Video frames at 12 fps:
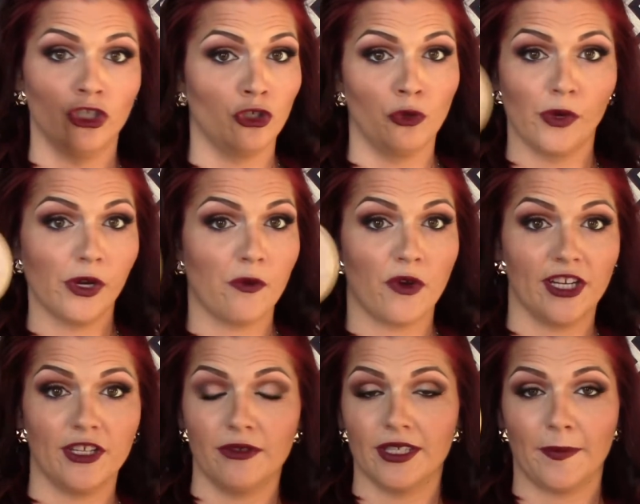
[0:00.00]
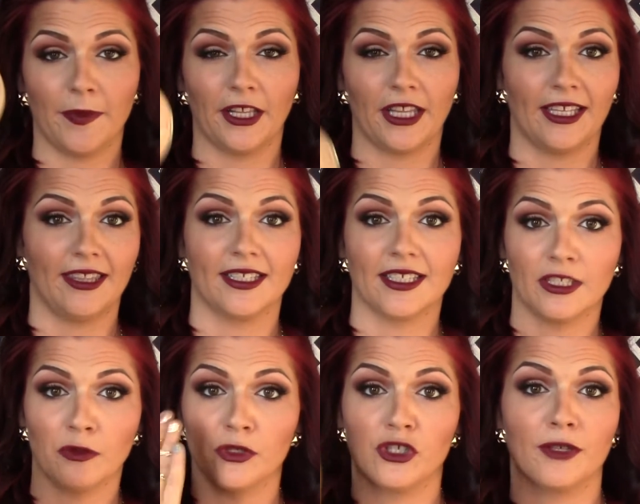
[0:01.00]
you wouldn't want to use something like this
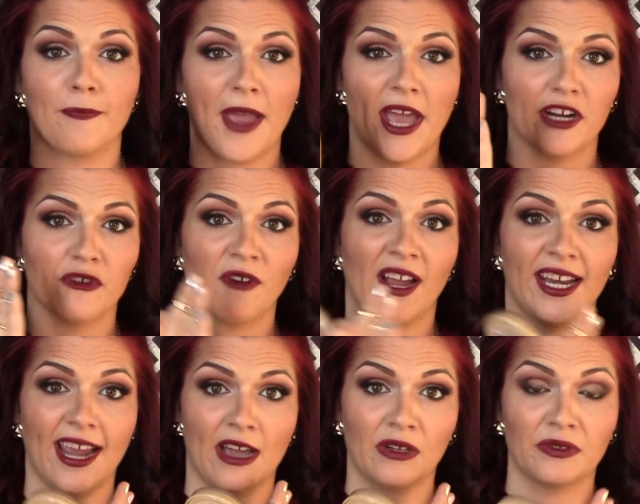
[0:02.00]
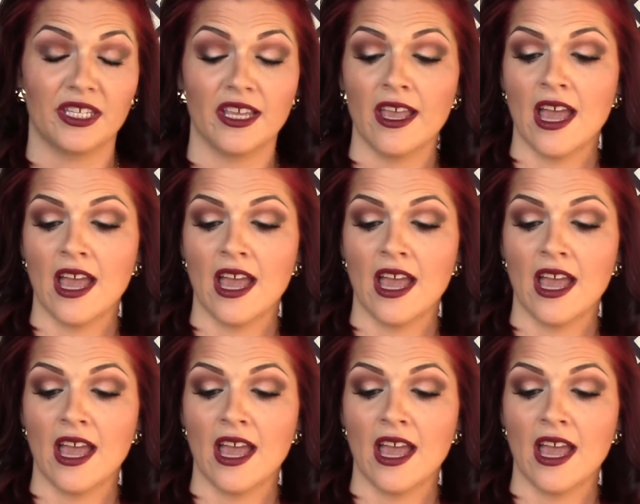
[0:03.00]
because it would just matte it right out.